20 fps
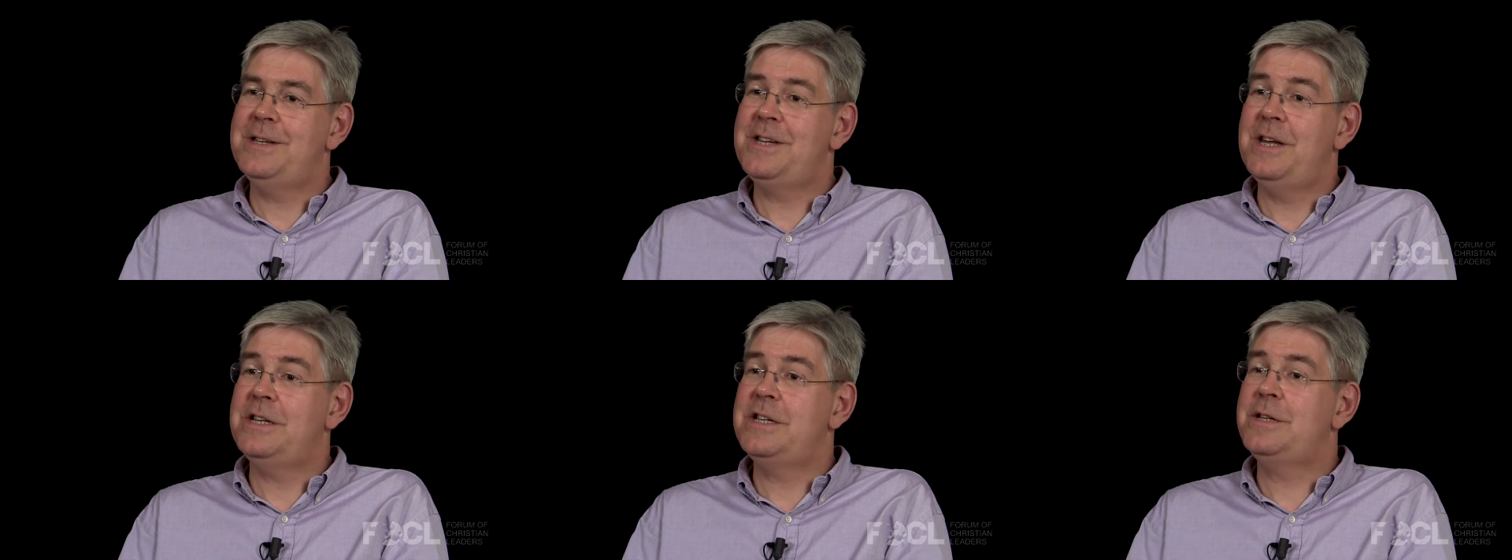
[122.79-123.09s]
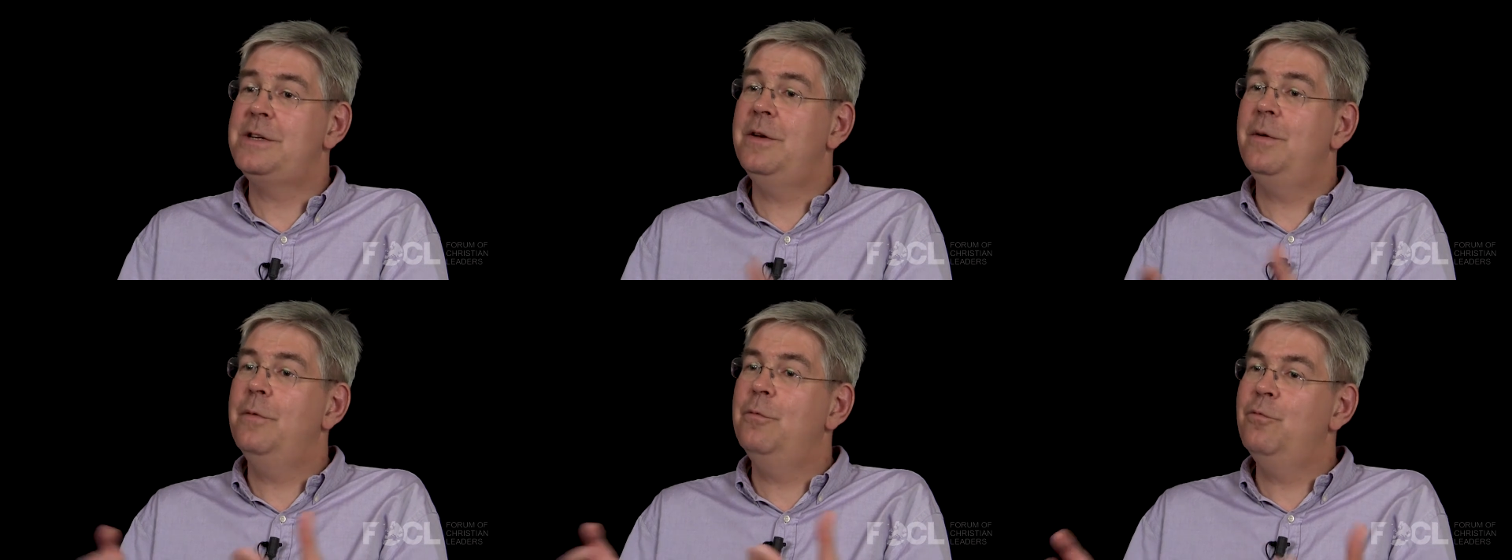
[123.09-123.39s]
a sense,
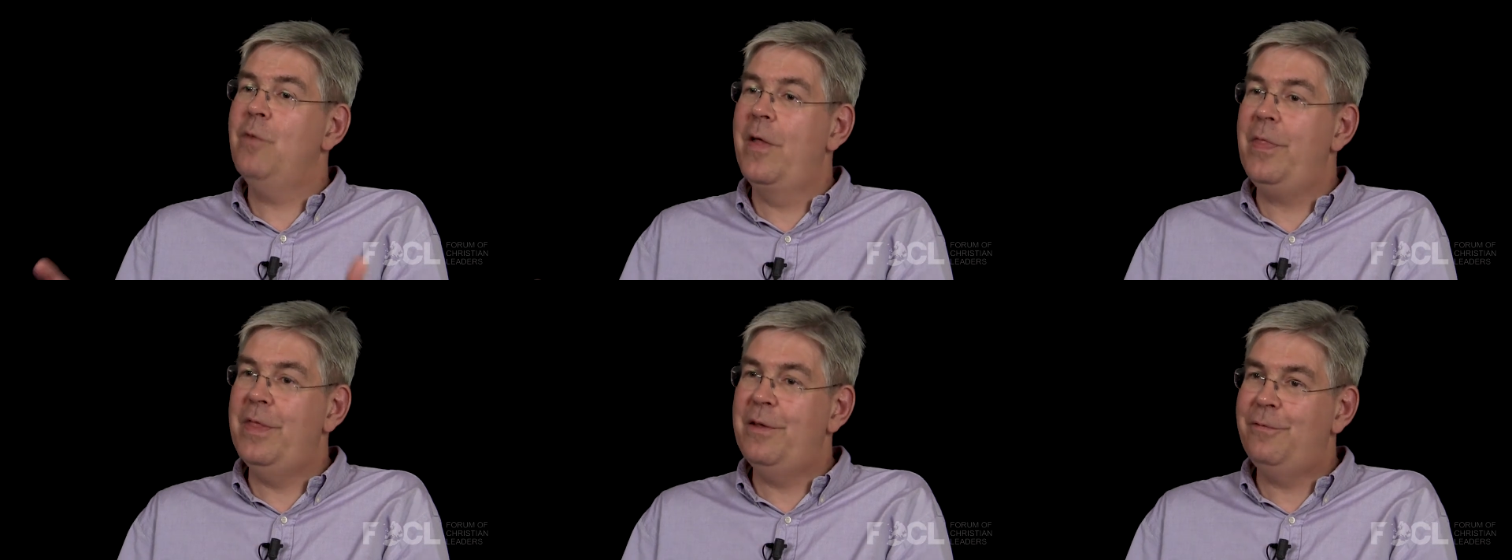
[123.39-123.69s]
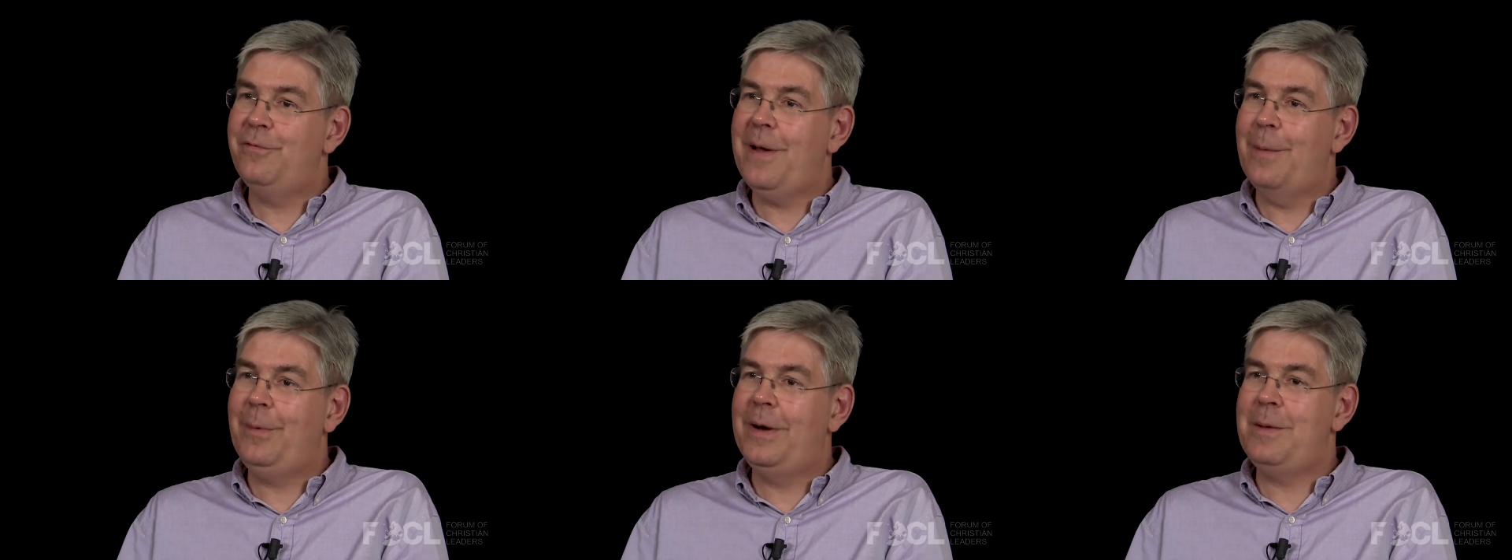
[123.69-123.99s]
run the
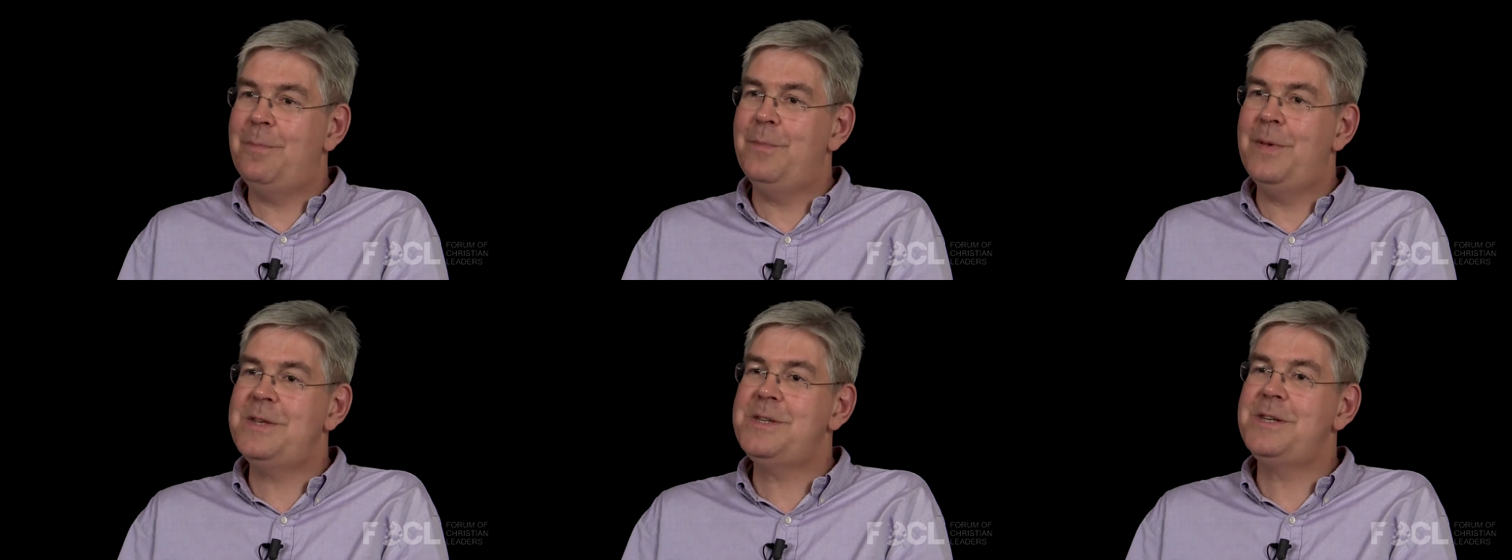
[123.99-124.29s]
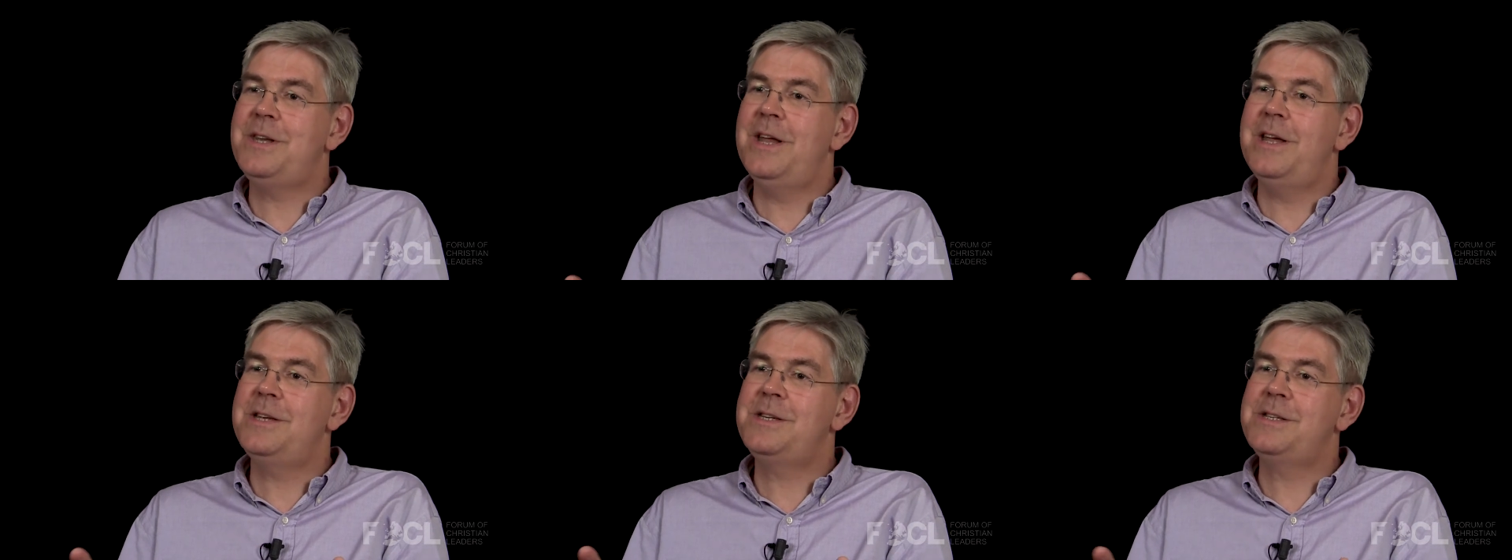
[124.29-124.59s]
family
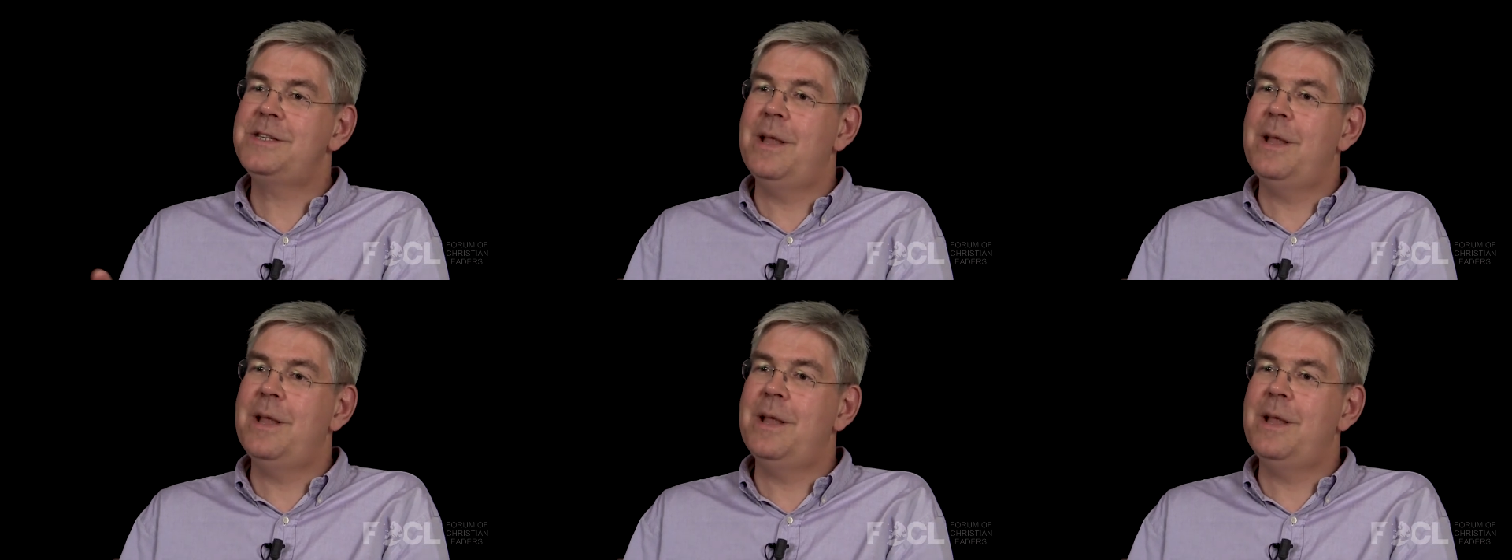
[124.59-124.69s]
business.